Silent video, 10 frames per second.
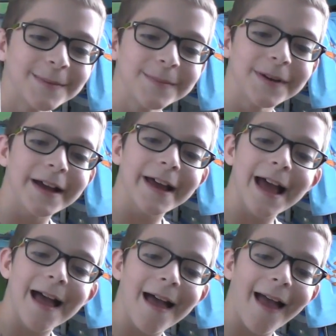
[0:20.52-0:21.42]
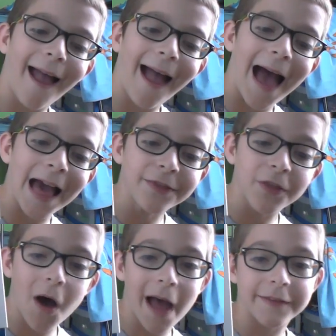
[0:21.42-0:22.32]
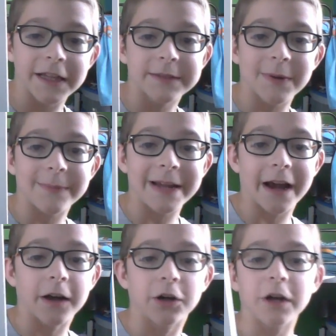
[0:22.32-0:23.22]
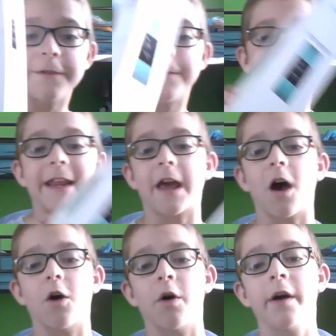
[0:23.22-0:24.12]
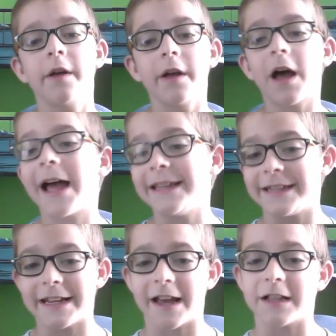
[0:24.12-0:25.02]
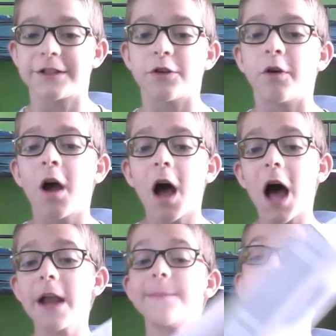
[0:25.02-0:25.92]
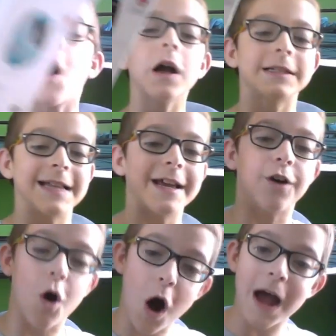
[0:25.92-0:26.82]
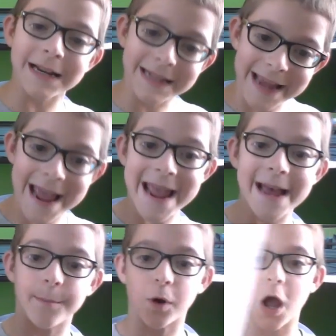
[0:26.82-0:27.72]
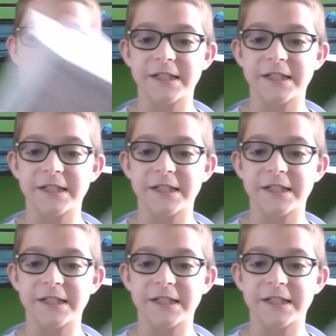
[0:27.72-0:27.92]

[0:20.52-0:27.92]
But I thought this would be a good video idea to unbox it on camera.